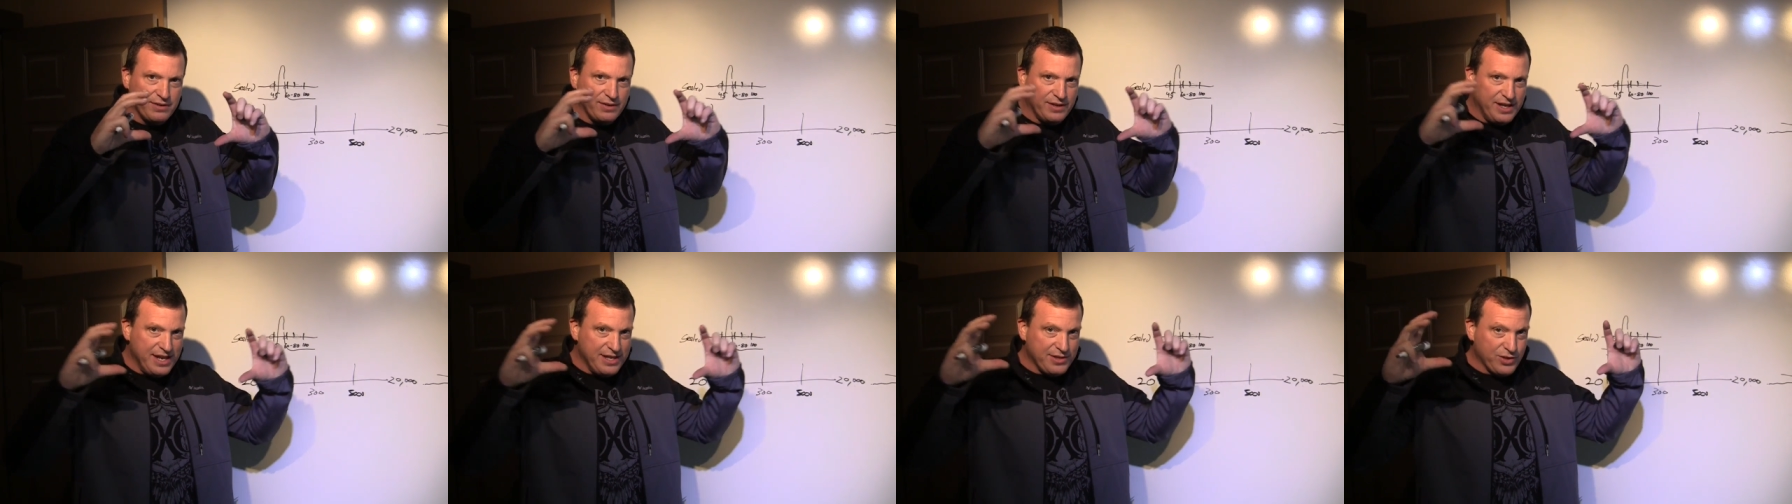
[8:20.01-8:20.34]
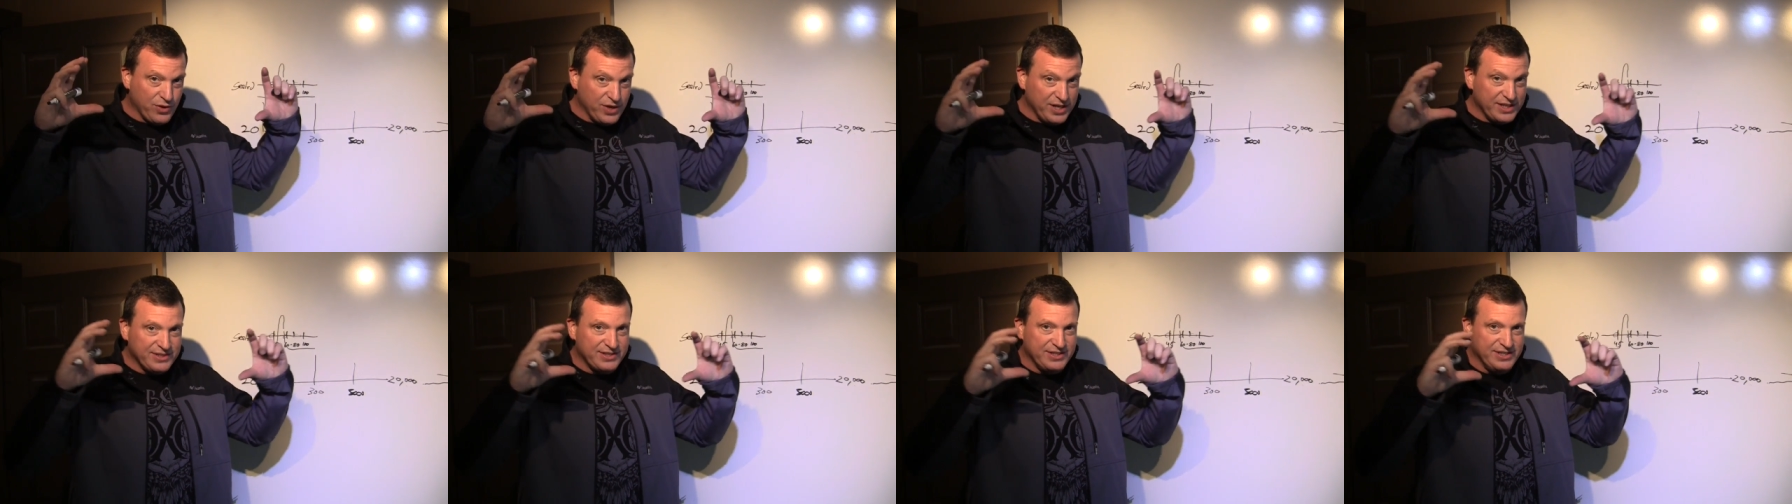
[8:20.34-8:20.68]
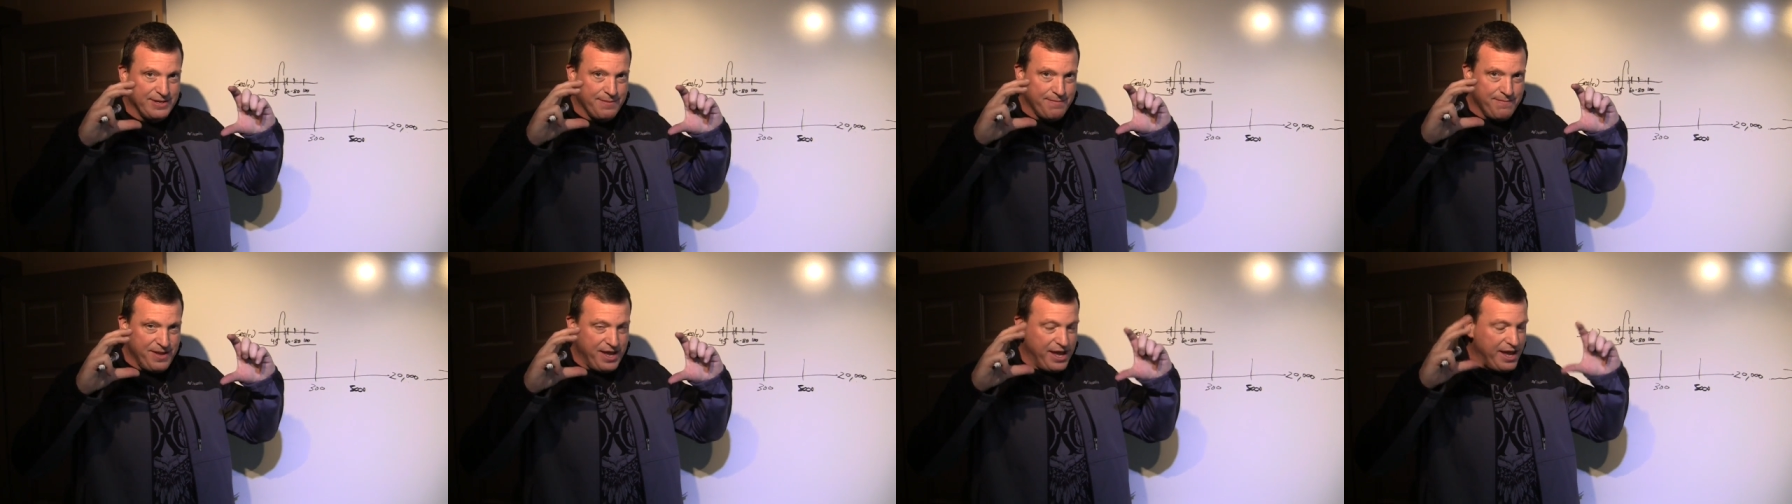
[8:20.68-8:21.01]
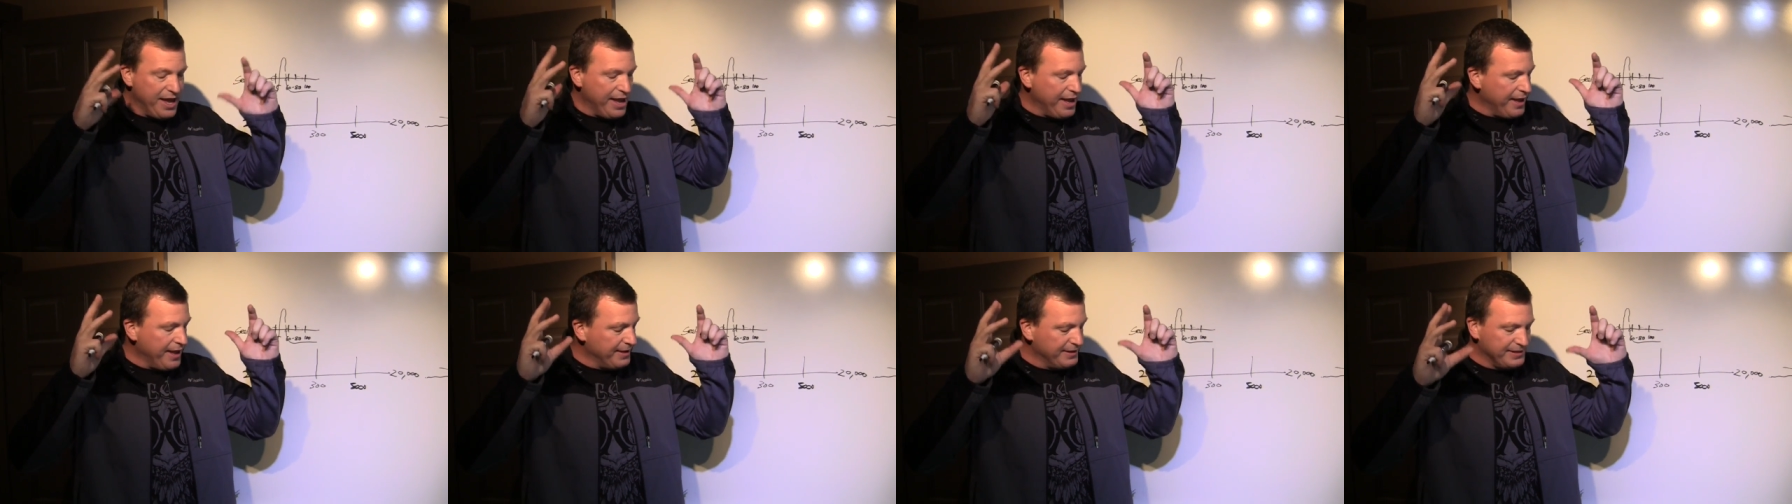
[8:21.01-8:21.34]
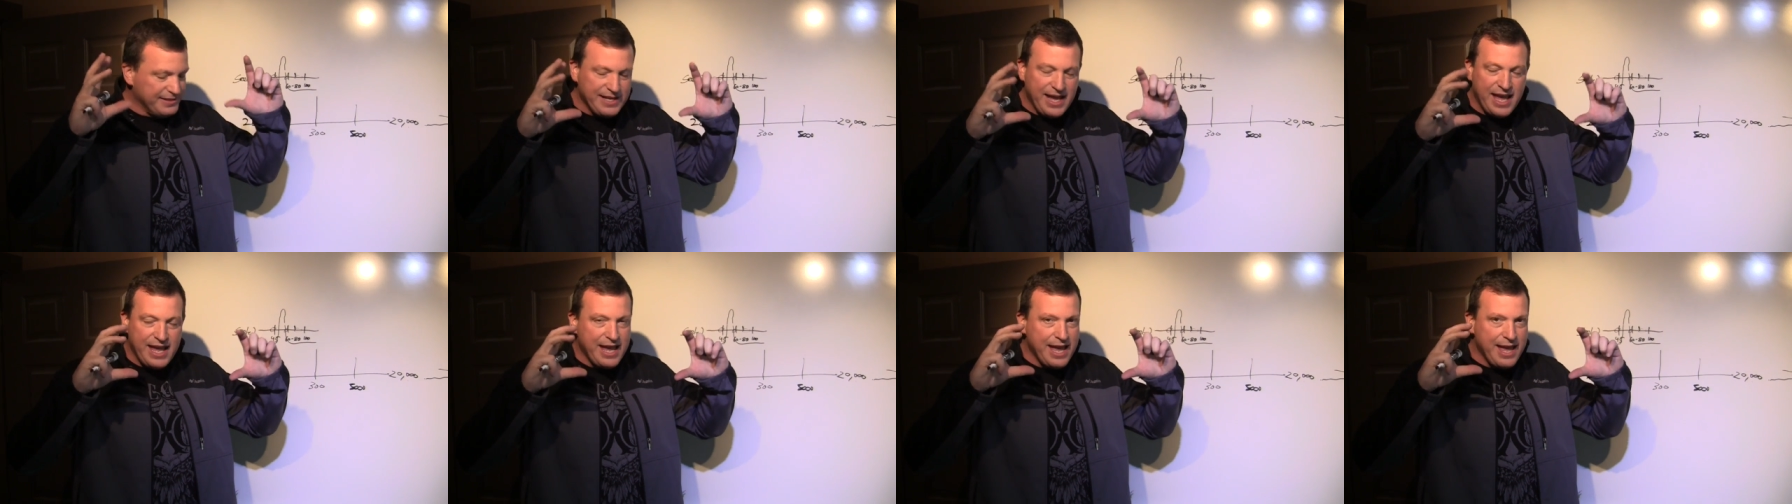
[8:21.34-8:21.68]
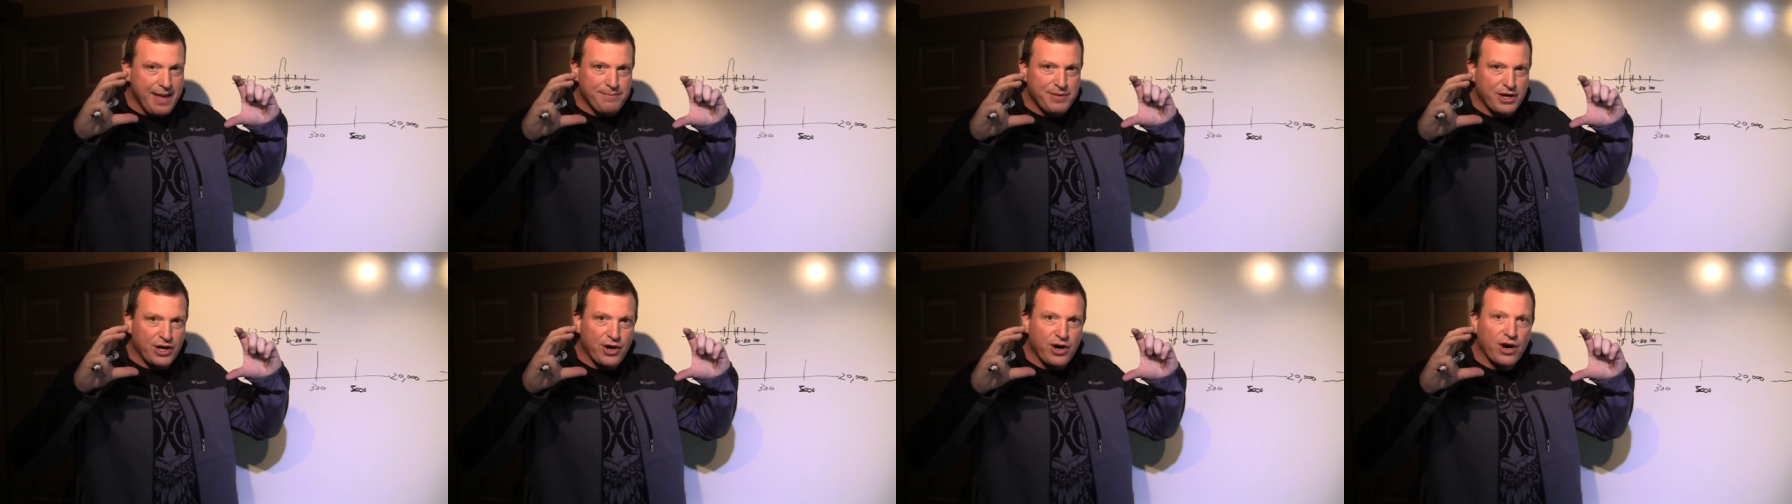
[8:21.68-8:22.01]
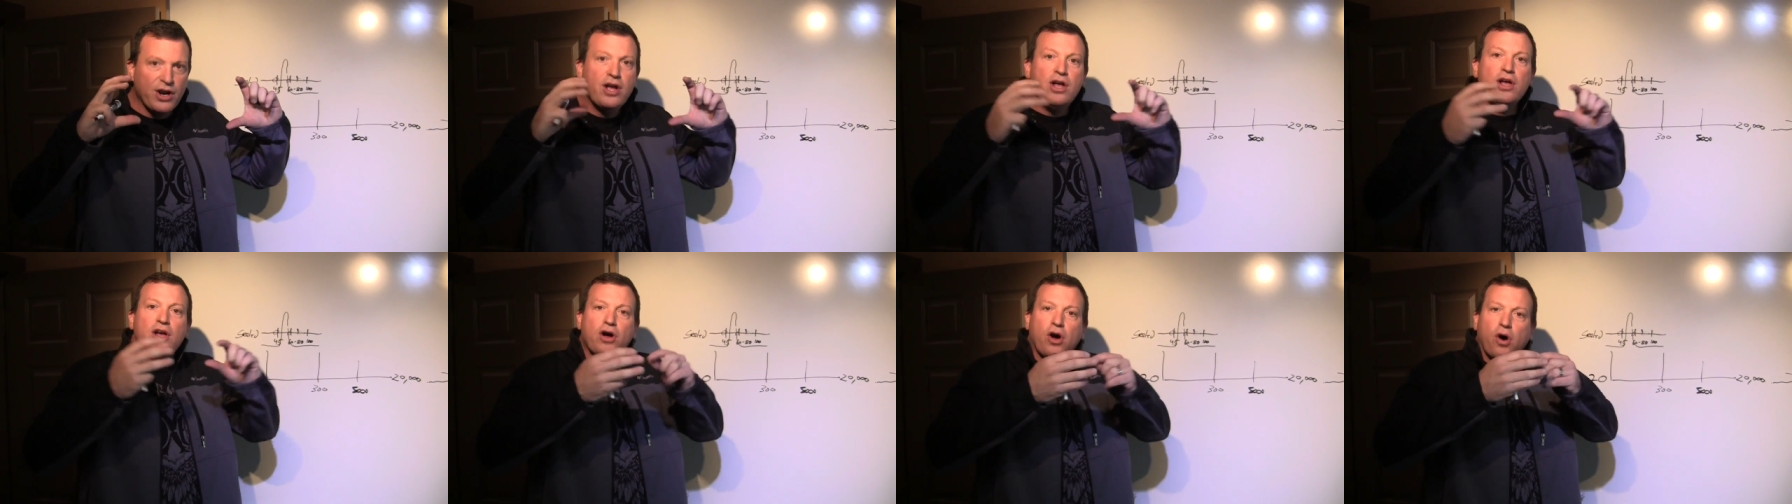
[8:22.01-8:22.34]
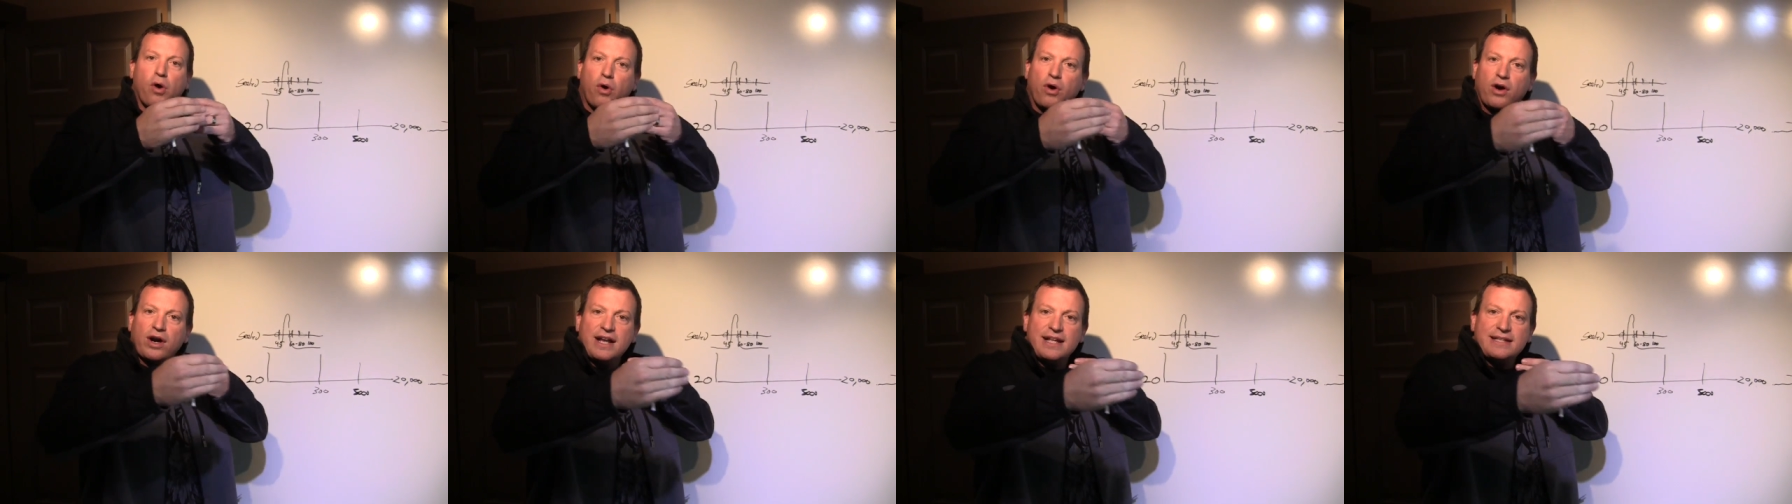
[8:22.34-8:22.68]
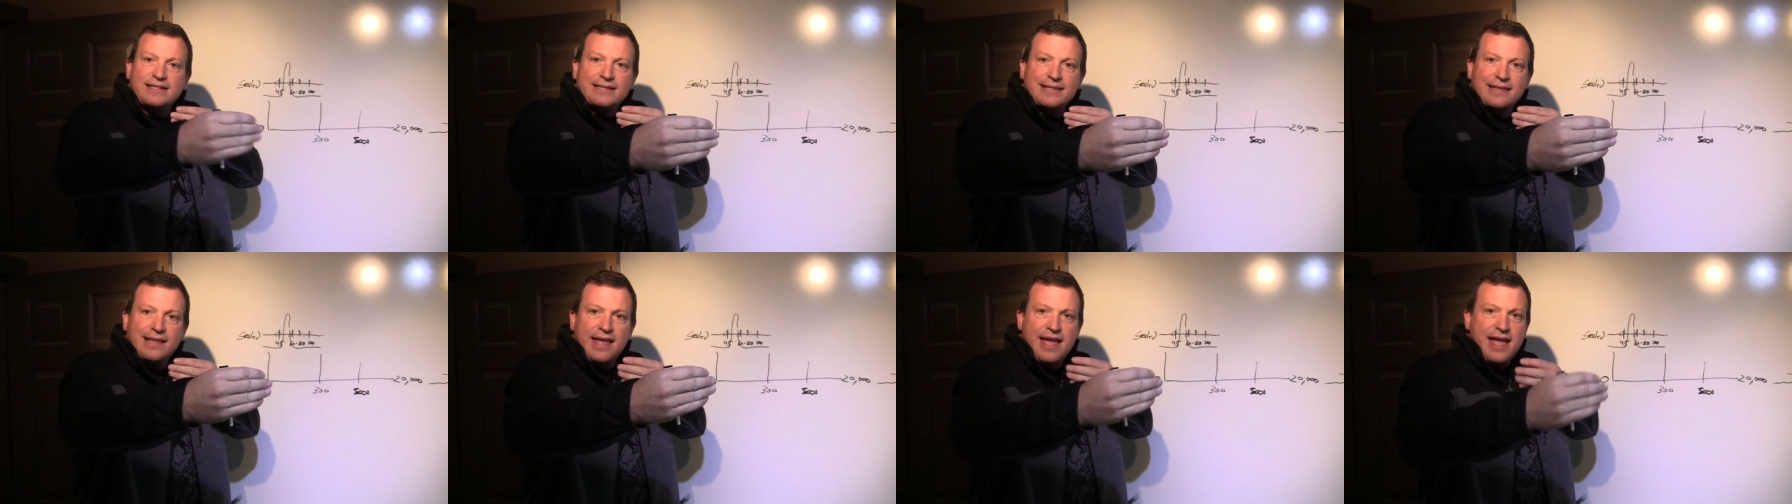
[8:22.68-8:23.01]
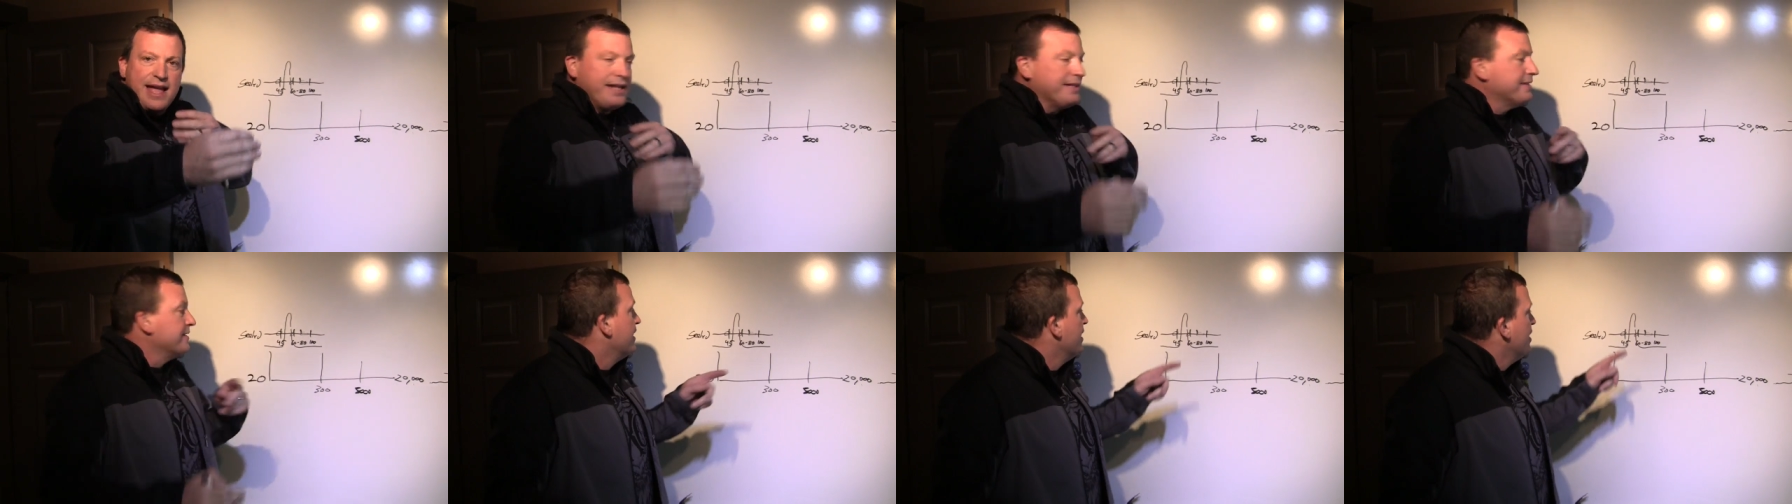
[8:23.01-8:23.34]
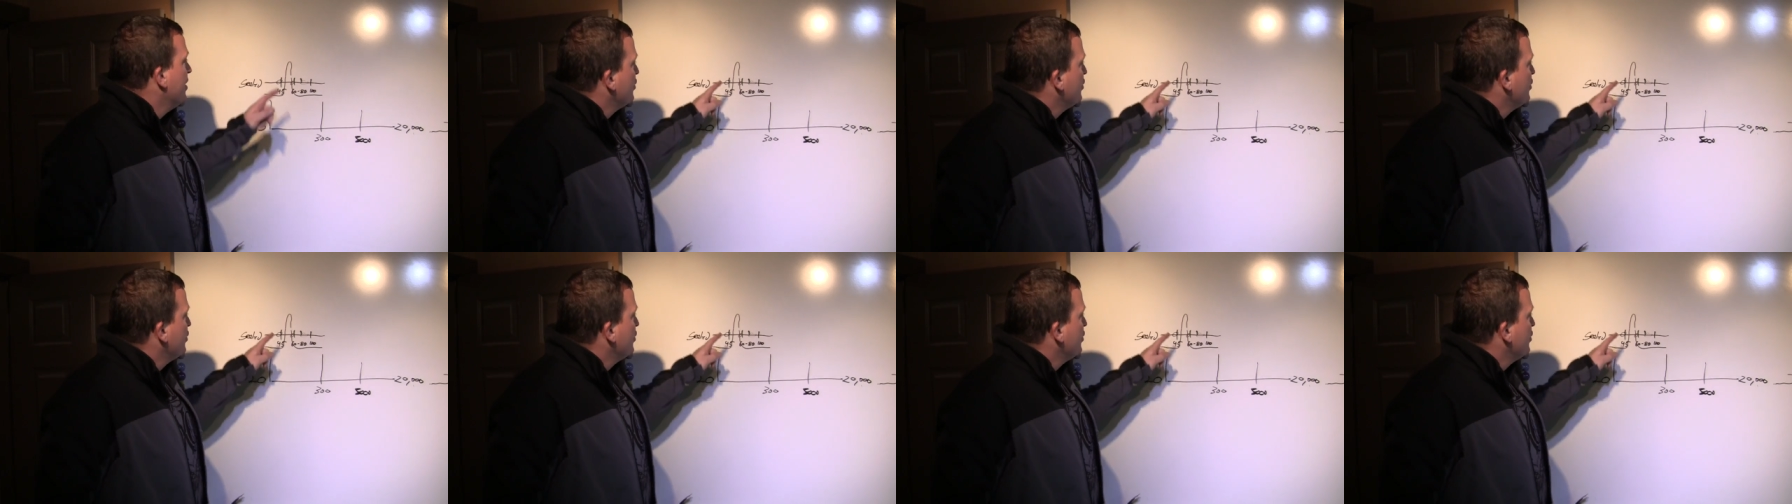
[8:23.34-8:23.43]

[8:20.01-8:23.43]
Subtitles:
either its diameter or its length.